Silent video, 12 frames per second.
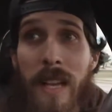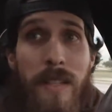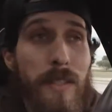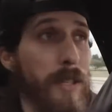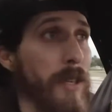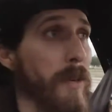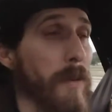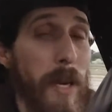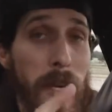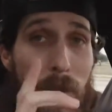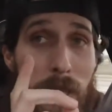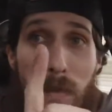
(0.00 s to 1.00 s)
So
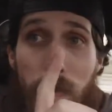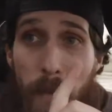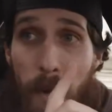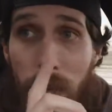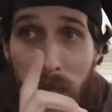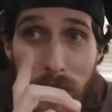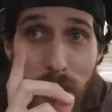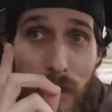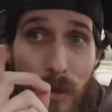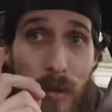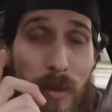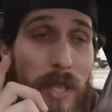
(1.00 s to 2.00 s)
anyways, moving on to